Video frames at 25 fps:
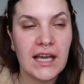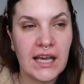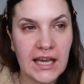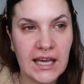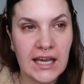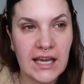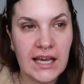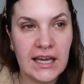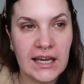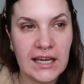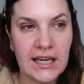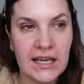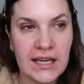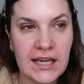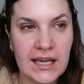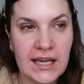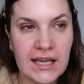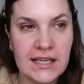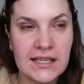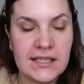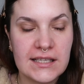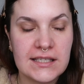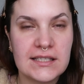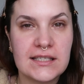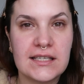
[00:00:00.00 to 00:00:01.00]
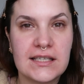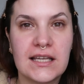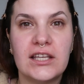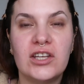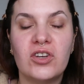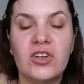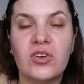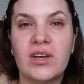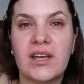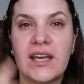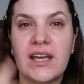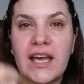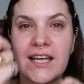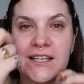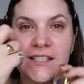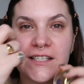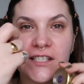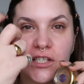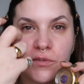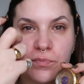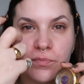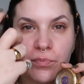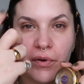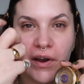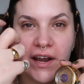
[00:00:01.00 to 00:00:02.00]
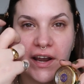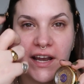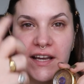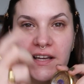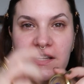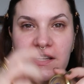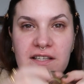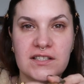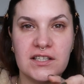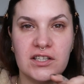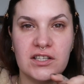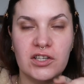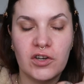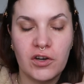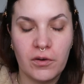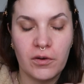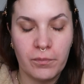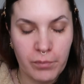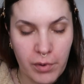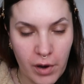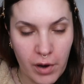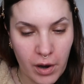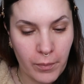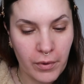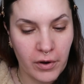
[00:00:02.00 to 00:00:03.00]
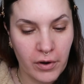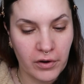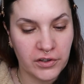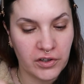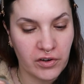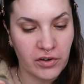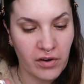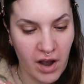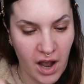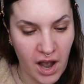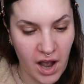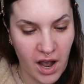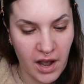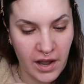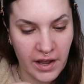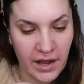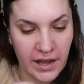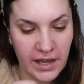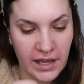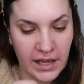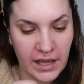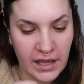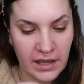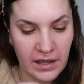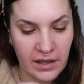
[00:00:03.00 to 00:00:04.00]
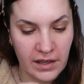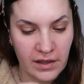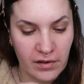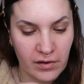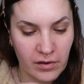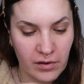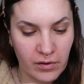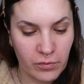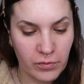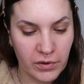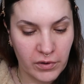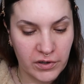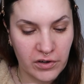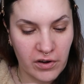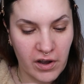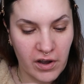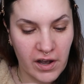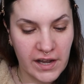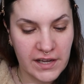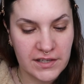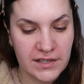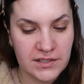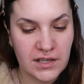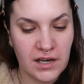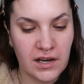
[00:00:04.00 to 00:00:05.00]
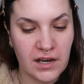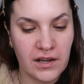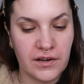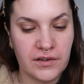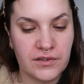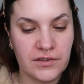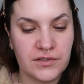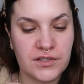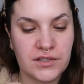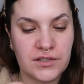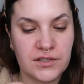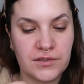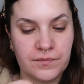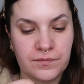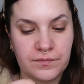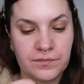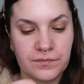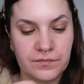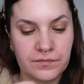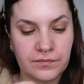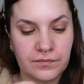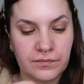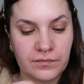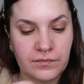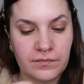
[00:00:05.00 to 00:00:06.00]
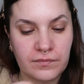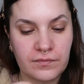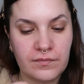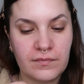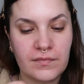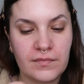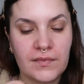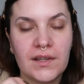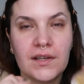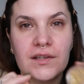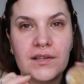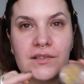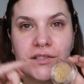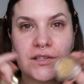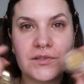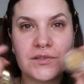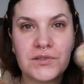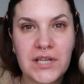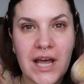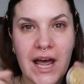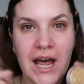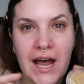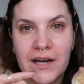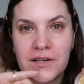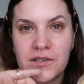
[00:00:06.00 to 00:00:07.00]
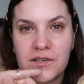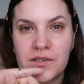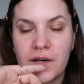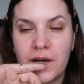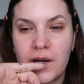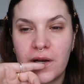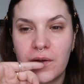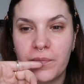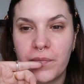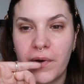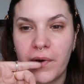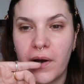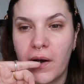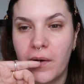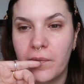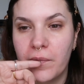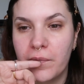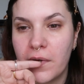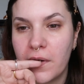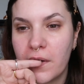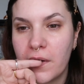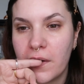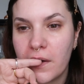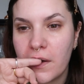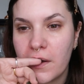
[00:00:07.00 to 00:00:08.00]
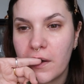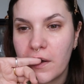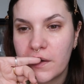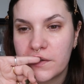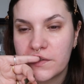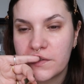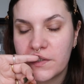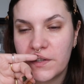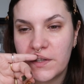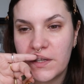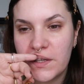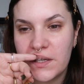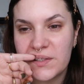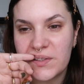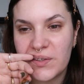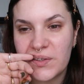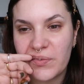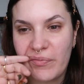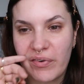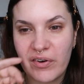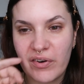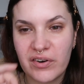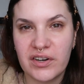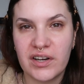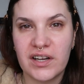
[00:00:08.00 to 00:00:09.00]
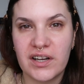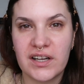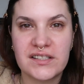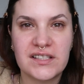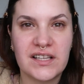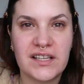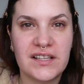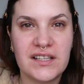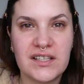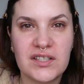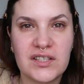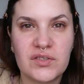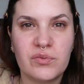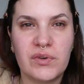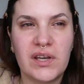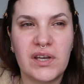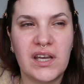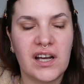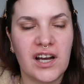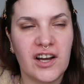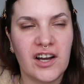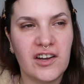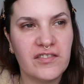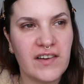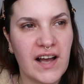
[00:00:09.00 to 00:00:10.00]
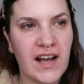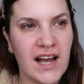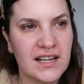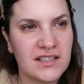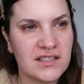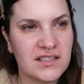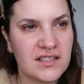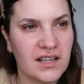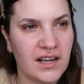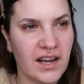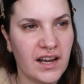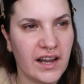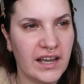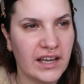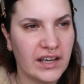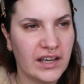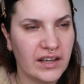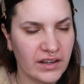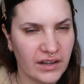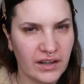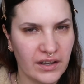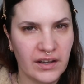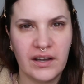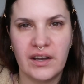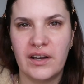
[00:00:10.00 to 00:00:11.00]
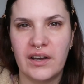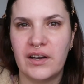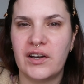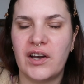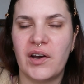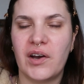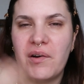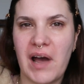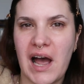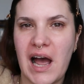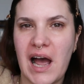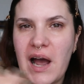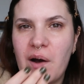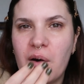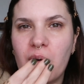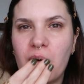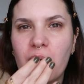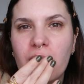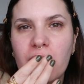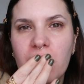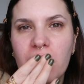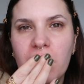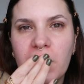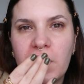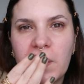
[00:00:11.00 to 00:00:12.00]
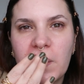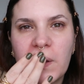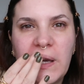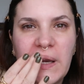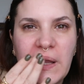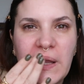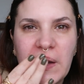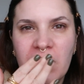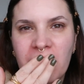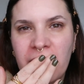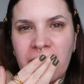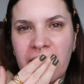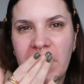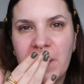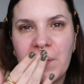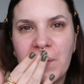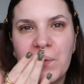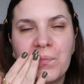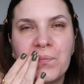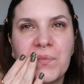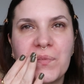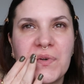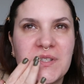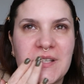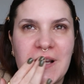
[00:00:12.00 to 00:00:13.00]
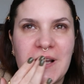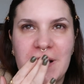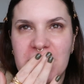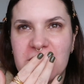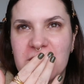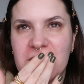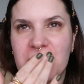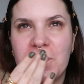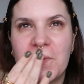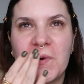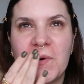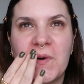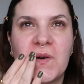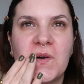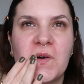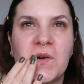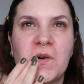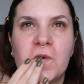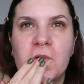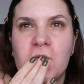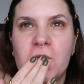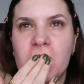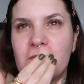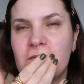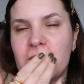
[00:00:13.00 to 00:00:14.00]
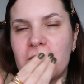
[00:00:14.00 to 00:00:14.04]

is you can get sprays that you can pop on your eye when your eye's closed. So Tatcha lip balm. So these are products like this week I've had to like go out, look a little bit presentable,